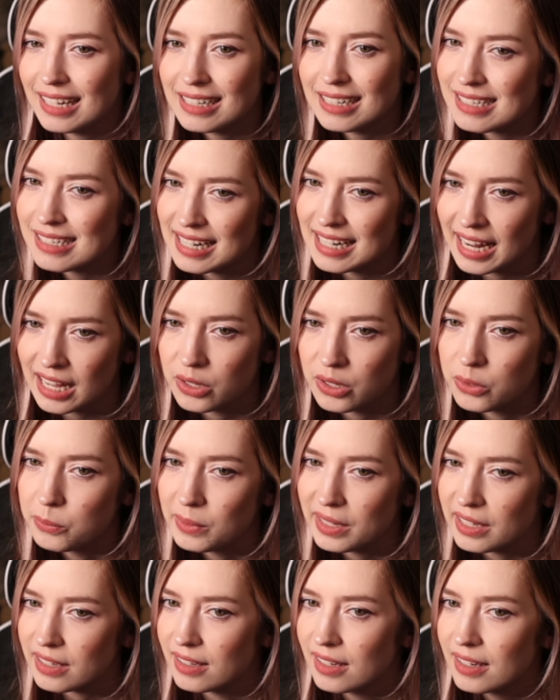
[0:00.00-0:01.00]
is an
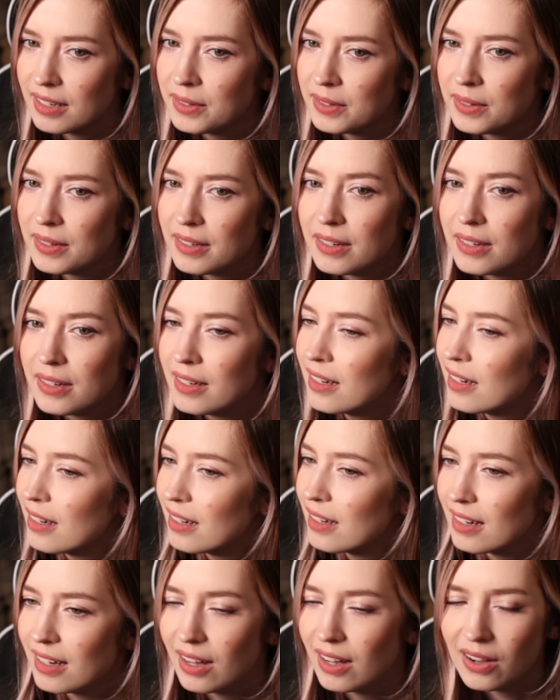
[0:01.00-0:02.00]
AoE.
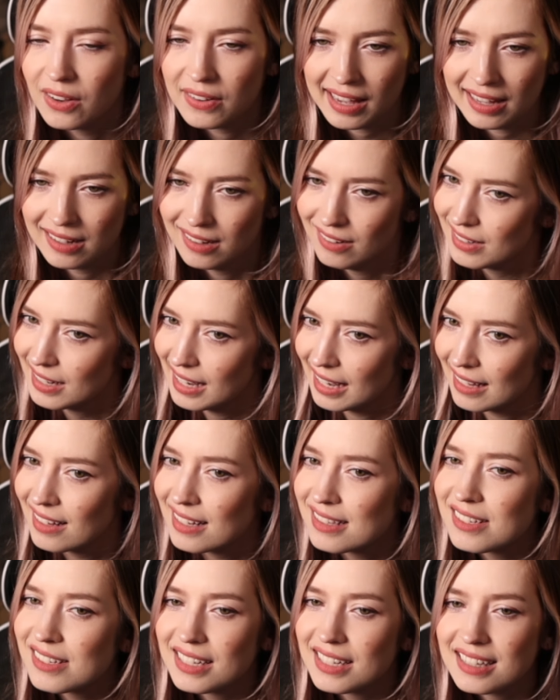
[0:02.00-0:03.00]
Okay,
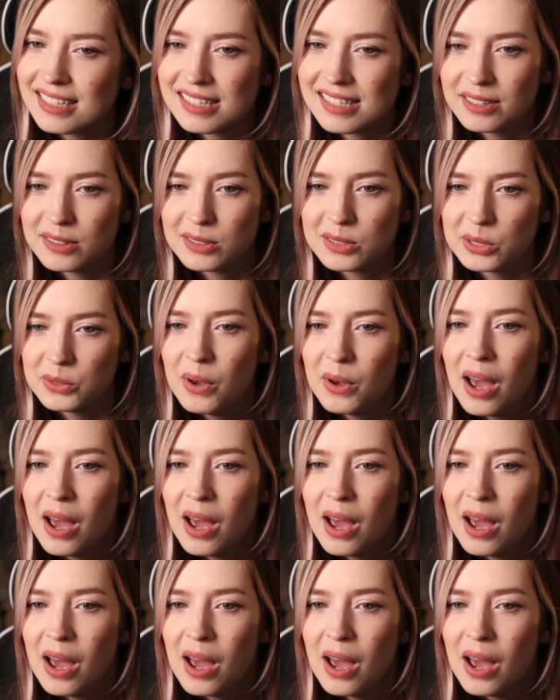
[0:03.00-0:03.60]
let's look at the skill 2.